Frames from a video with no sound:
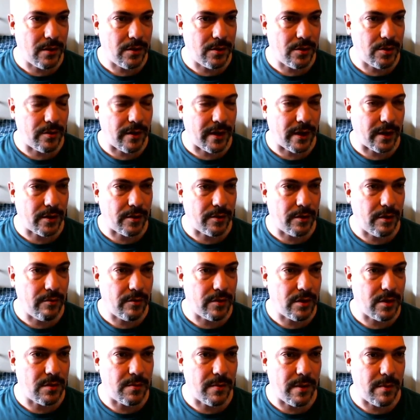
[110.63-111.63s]
directory,
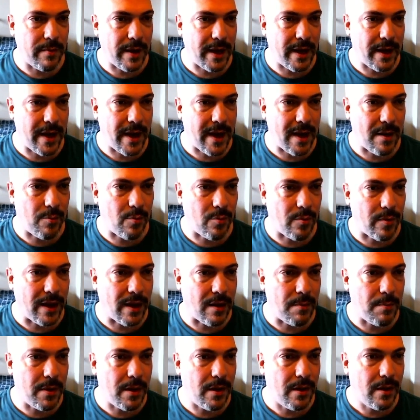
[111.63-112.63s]
which is my main app
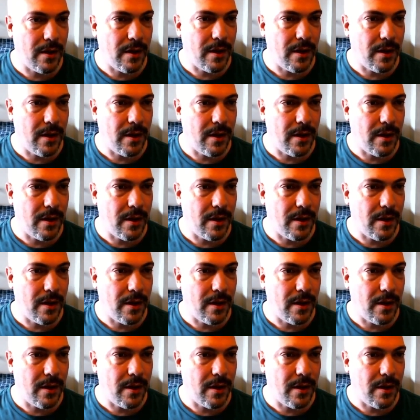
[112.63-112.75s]
web,